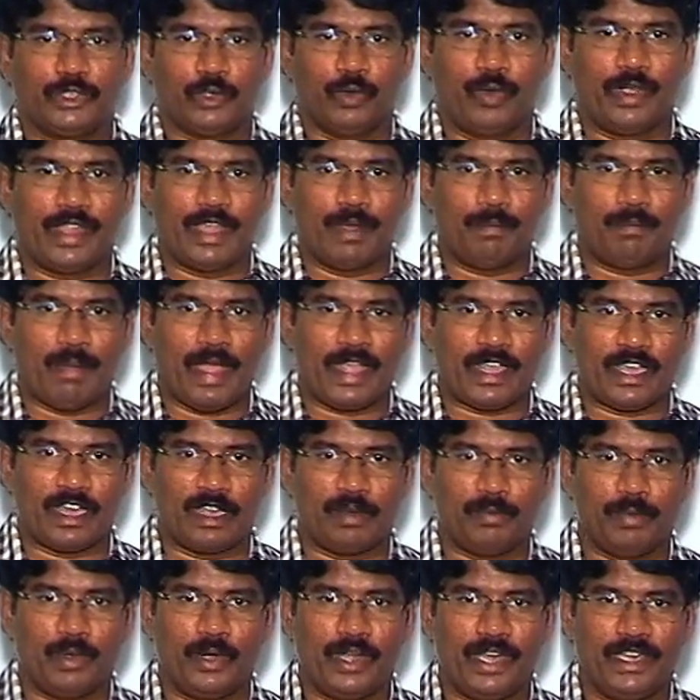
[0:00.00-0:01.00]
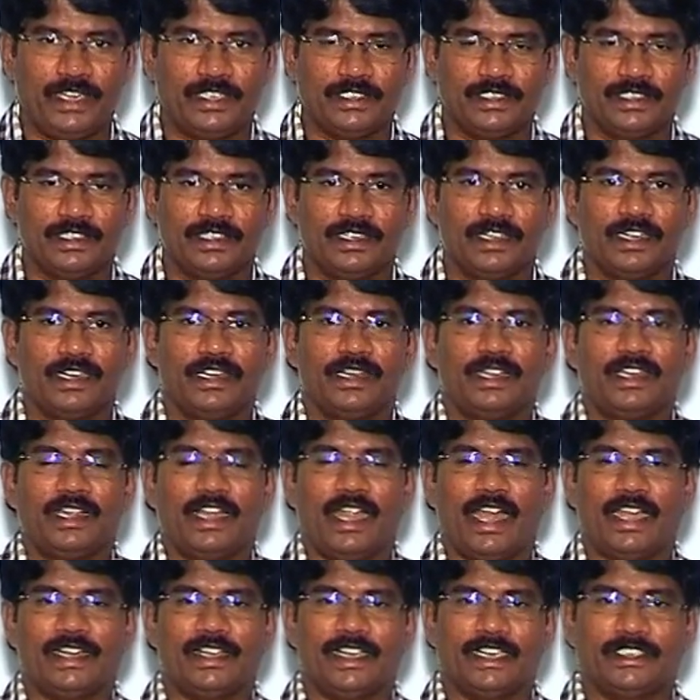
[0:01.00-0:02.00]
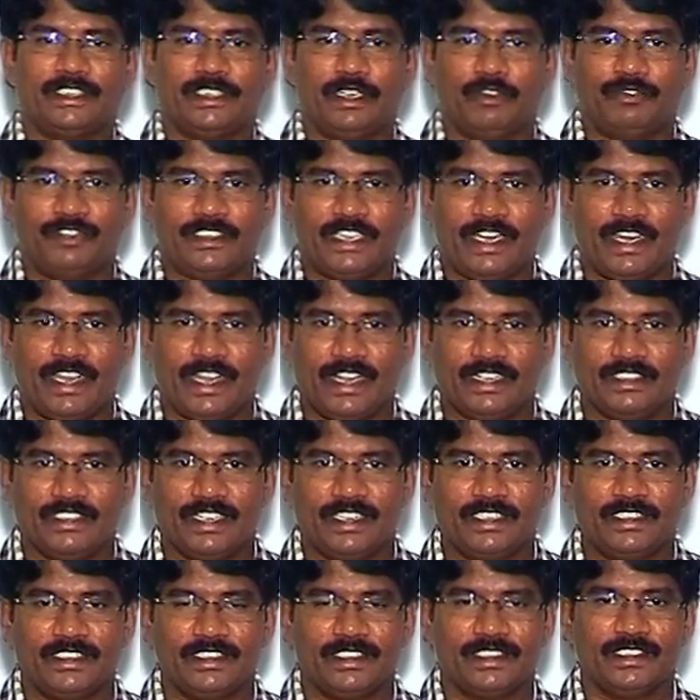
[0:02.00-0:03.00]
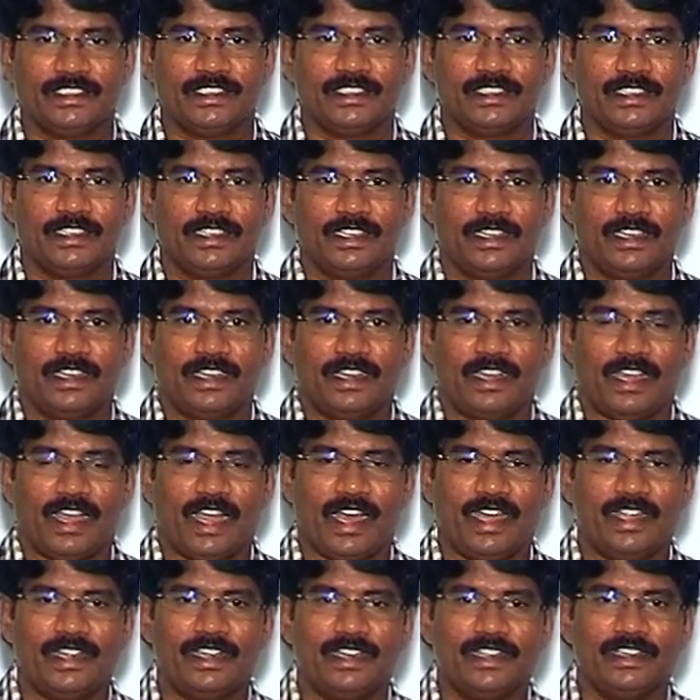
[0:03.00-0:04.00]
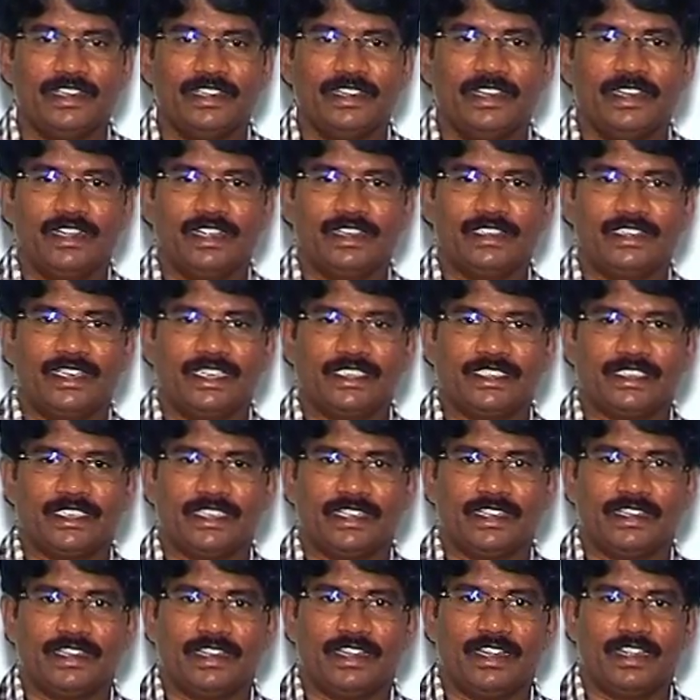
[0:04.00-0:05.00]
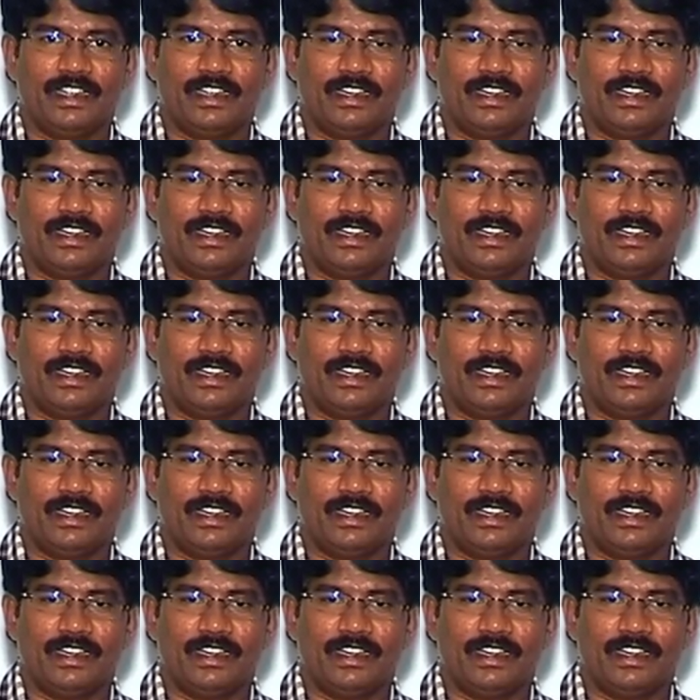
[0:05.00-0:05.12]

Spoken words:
with sodium bicarbonate and the Schiff's reagent and this